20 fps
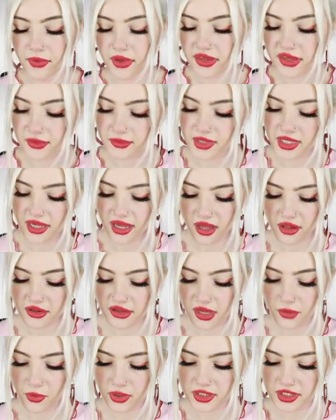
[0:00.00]
something
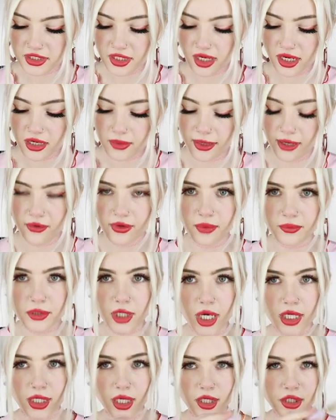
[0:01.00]
else I want to talk about, and I'm
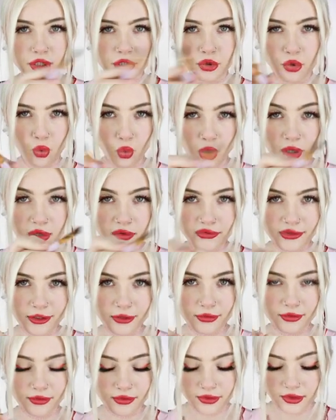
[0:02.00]
talking to one of
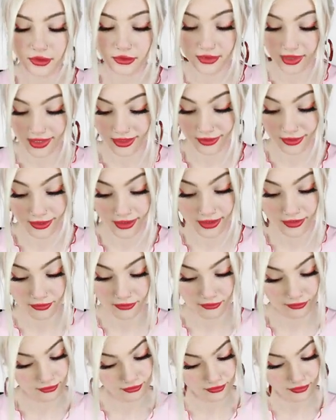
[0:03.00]
you directly,
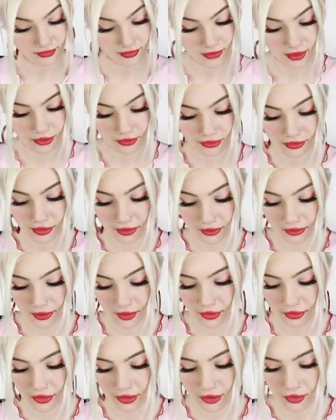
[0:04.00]
you'll, you'll know
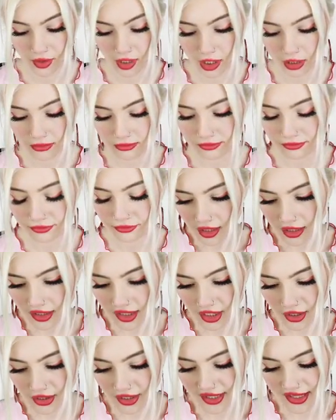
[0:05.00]
who you are.
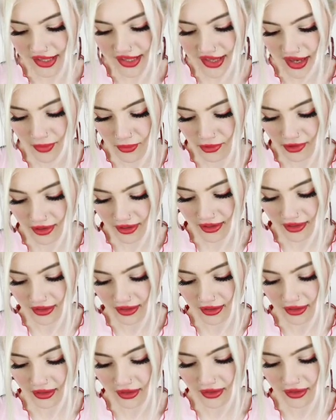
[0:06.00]
There is someone
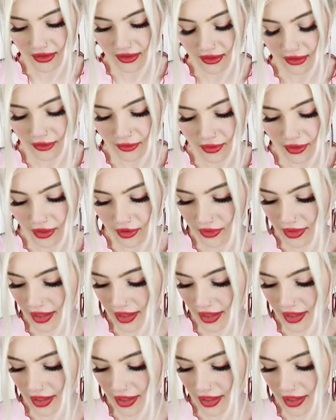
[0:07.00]
going